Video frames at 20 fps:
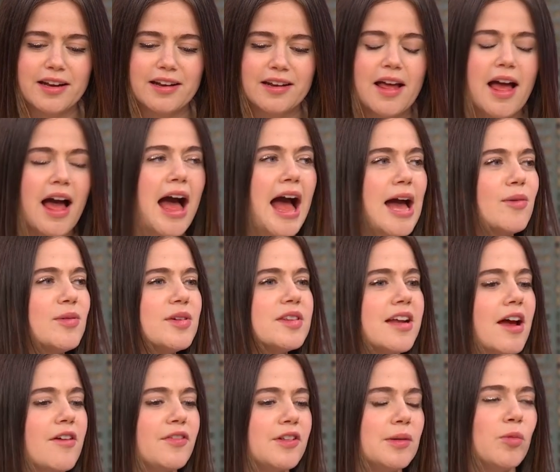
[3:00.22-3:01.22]
Okay. I was
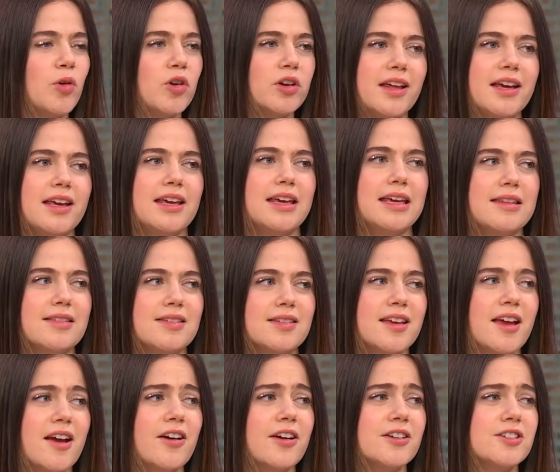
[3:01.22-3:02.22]
definitely more like
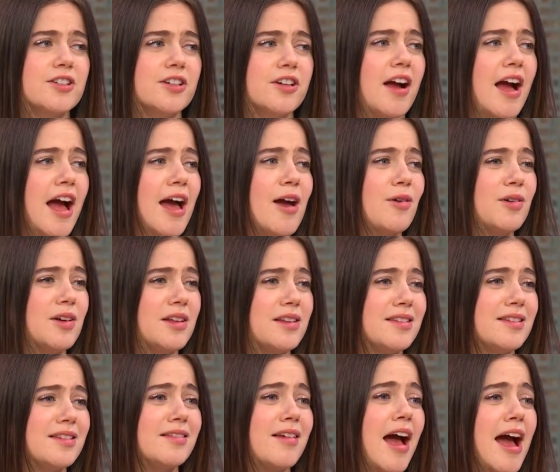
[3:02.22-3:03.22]
Keith's character. I
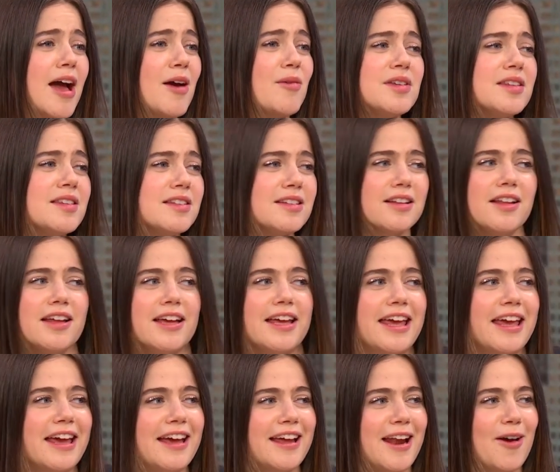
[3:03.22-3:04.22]
was I was still a
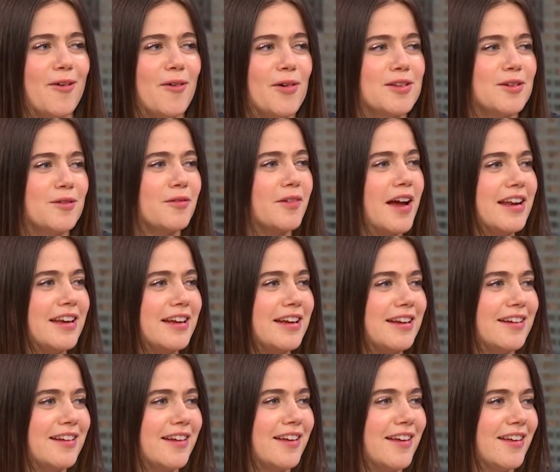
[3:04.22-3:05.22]
kid. I wasn't
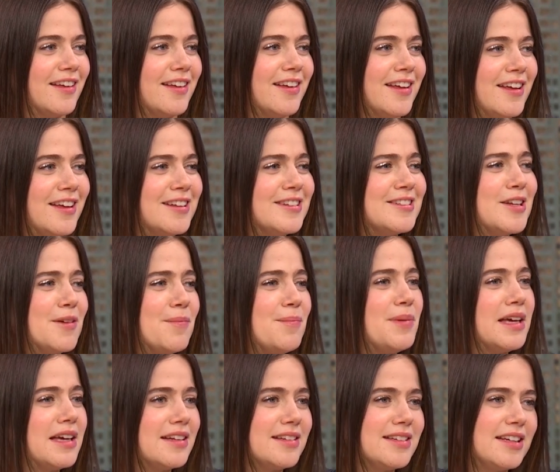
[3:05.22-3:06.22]
ready to yeah.
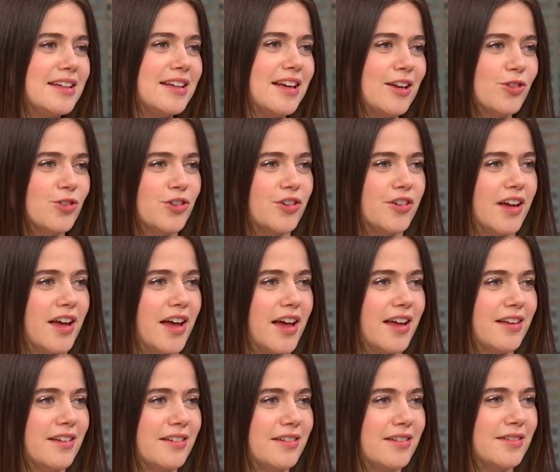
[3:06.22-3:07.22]
to be a teenager
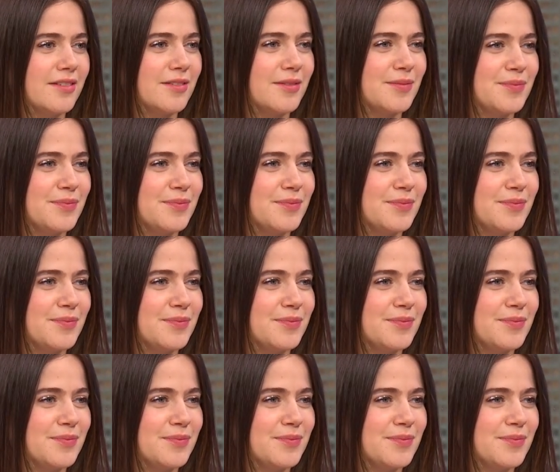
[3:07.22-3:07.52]
yet. I was like